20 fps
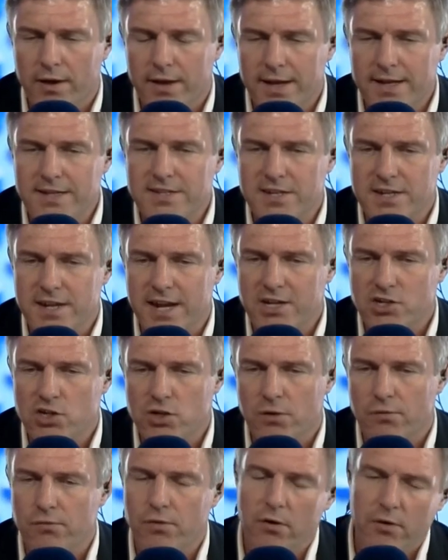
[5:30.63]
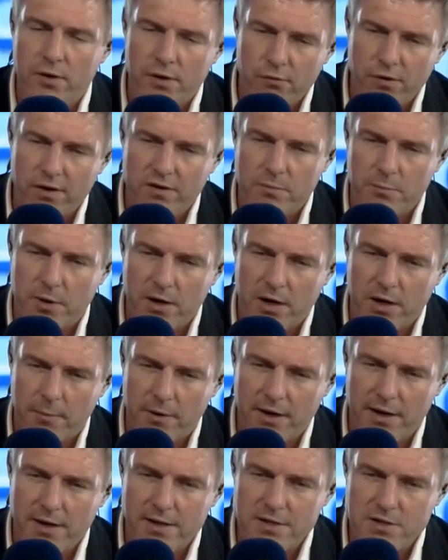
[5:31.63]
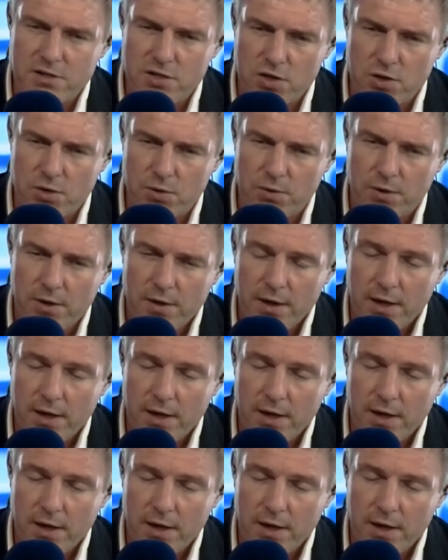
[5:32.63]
international foreign investment coming into